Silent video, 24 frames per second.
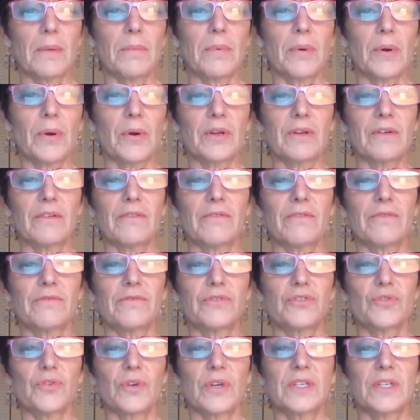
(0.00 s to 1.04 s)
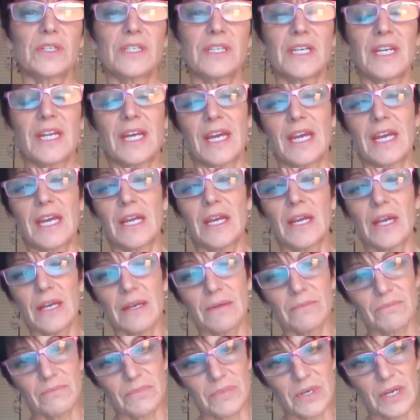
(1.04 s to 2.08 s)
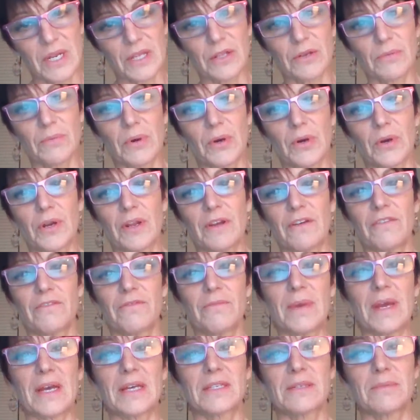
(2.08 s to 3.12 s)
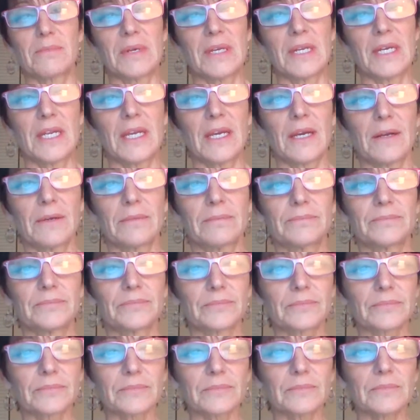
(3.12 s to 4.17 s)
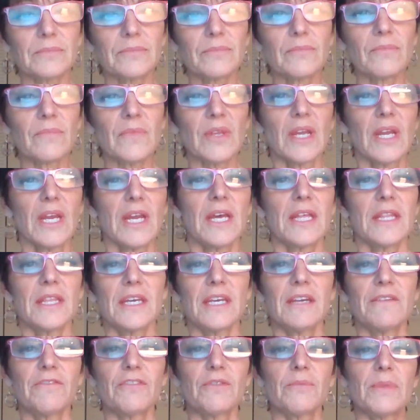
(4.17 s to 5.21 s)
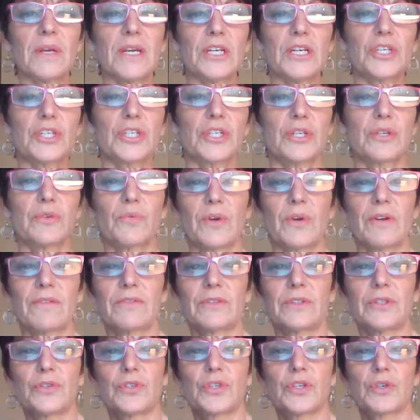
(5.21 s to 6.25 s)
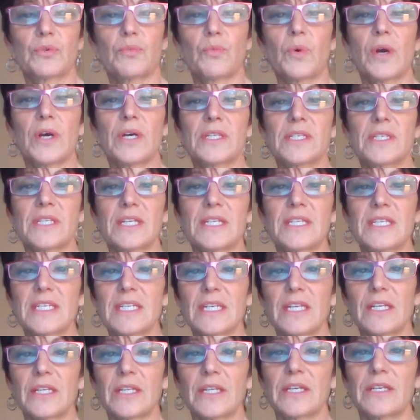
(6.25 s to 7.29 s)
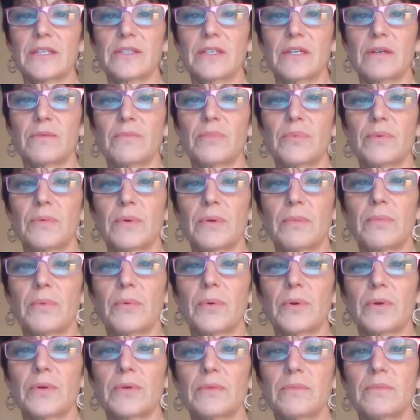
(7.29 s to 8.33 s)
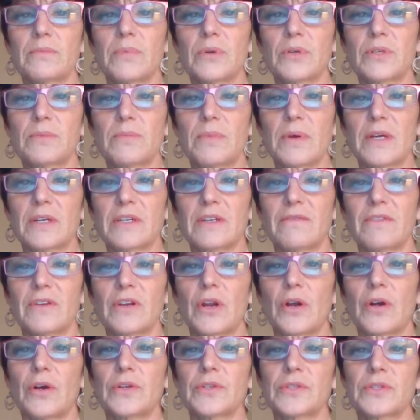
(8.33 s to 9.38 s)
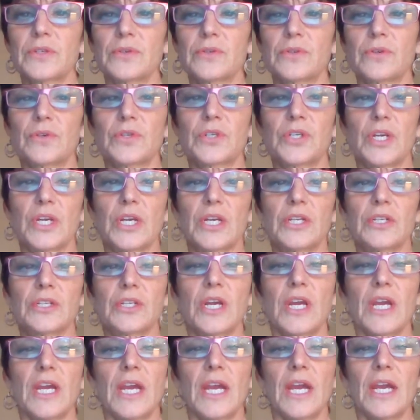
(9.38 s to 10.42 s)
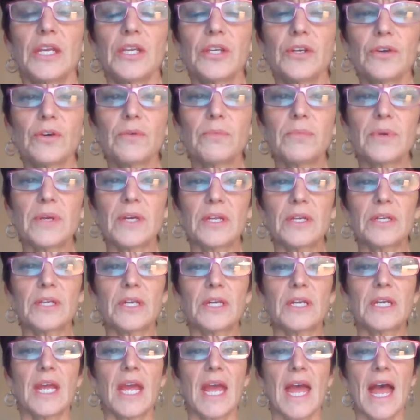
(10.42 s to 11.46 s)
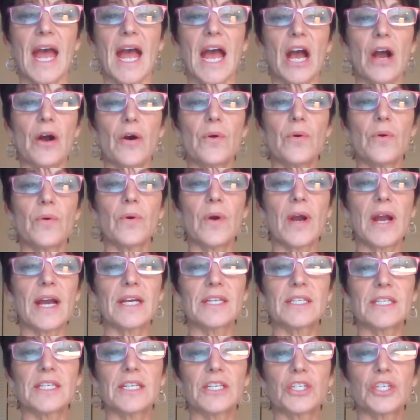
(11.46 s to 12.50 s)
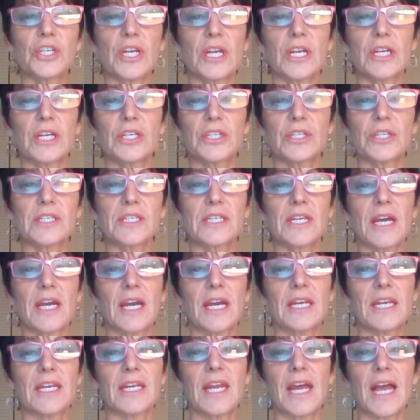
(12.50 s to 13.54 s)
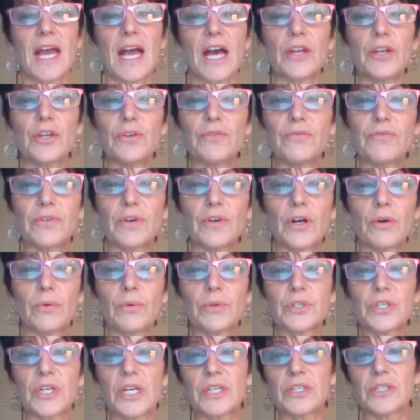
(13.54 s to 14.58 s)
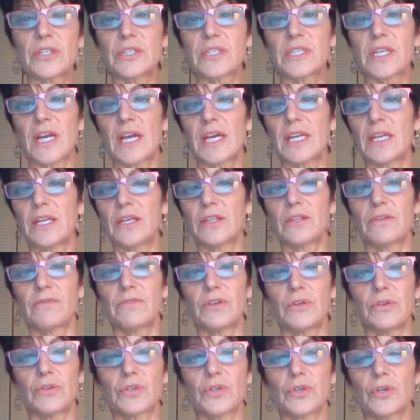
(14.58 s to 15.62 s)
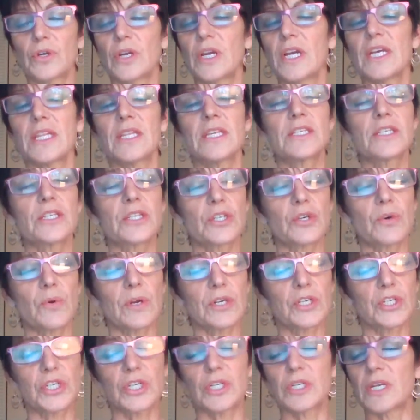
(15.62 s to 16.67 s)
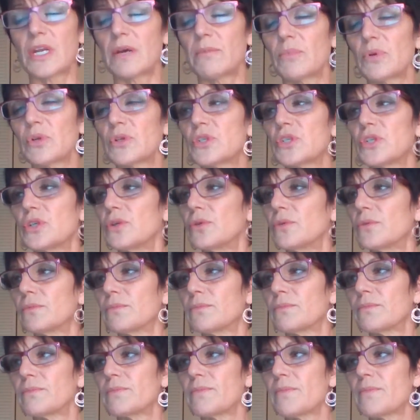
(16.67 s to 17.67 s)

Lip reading: a part of the trend today, another part of mass media. The information revolution was and still is an important perspective in all social change. In your opinion, how has it changed society, and how do you feel it will change society in the future? This is question number 2.